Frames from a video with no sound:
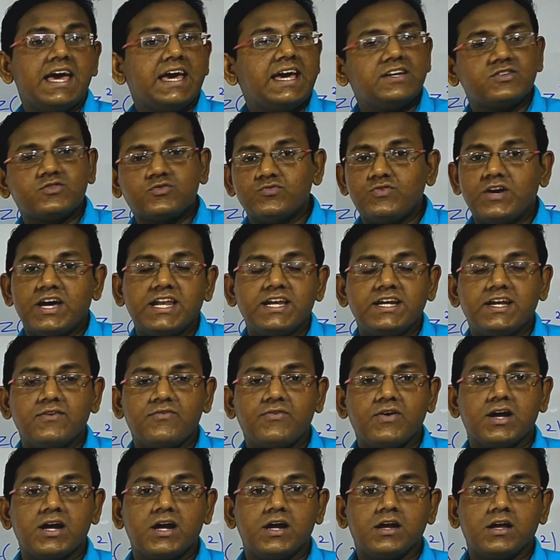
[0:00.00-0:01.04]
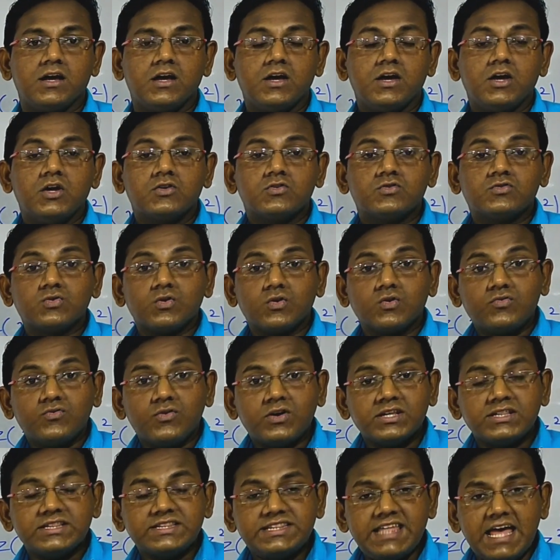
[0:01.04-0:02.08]
is very difficult. So
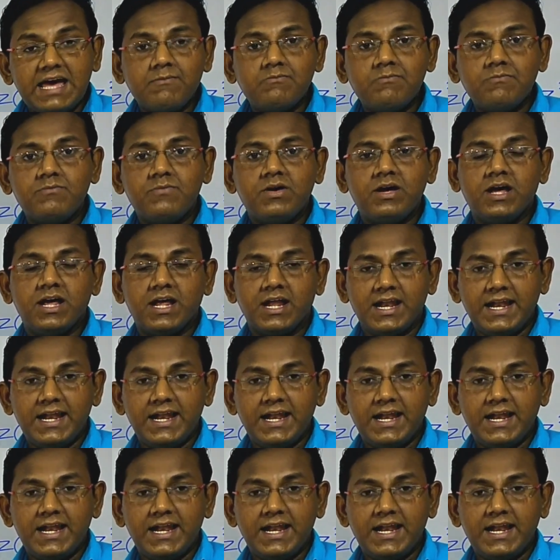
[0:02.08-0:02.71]
for them,